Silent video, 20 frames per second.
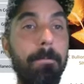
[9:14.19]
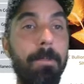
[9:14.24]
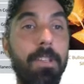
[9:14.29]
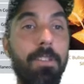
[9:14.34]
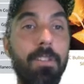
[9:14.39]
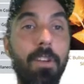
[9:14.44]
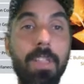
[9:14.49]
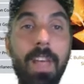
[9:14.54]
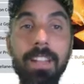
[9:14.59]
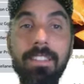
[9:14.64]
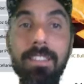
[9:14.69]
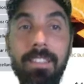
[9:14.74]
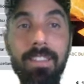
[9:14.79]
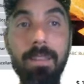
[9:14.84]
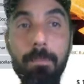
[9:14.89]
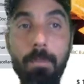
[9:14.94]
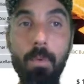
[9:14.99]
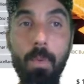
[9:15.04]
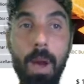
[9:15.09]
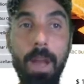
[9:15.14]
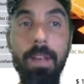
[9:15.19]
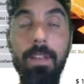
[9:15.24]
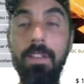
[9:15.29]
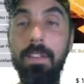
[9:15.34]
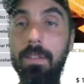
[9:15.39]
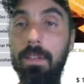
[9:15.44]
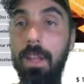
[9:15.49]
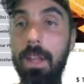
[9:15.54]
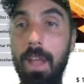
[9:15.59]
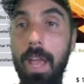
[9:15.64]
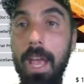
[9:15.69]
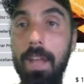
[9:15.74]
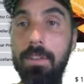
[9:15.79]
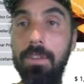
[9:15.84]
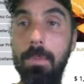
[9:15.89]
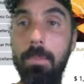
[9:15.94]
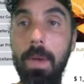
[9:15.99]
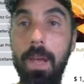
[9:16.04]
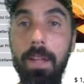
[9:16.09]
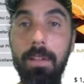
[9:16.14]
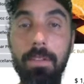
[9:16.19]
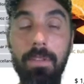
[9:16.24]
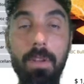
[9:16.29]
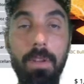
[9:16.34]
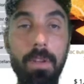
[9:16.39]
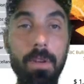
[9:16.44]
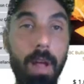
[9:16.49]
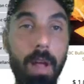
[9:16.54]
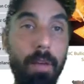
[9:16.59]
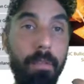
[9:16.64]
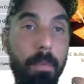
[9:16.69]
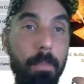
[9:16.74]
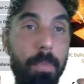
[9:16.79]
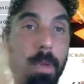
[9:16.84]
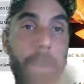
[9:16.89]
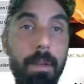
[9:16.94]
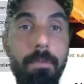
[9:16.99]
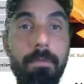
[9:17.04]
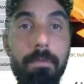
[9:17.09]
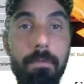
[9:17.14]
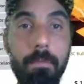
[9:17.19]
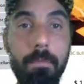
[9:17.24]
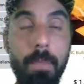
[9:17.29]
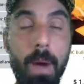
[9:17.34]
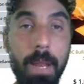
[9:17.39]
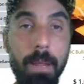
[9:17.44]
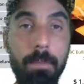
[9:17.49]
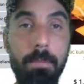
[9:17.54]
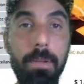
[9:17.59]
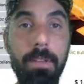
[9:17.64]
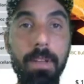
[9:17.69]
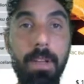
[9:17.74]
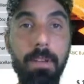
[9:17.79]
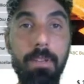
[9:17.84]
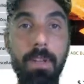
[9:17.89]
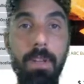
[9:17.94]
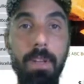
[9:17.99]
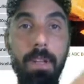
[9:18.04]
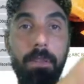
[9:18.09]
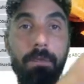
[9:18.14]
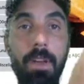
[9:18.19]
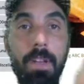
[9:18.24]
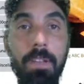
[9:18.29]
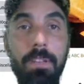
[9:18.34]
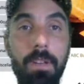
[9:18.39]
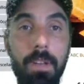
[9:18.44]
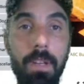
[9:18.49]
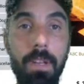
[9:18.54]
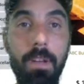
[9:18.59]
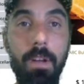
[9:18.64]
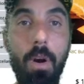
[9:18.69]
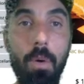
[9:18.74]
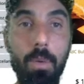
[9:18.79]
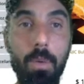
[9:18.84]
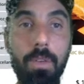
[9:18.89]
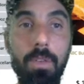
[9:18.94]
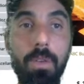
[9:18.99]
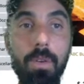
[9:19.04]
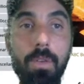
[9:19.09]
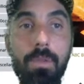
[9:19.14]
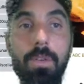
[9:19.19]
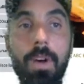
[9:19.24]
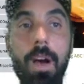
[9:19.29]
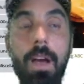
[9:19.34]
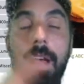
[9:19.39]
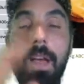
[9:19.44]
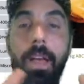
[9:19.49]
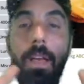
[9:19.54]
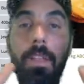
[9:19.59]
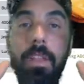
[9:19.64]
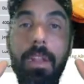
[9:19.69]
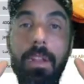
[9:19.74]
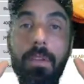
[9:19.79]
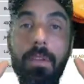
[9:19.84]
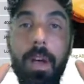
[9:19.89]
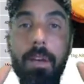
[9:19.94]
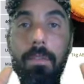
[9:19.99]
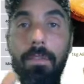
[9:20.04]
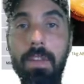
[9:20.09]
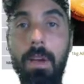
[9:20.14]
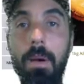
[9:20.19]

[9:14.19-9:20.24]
So that's a simple way to just hedge your bet. So you'll have a bit of money potentially invested in gold and silver. Then you'll have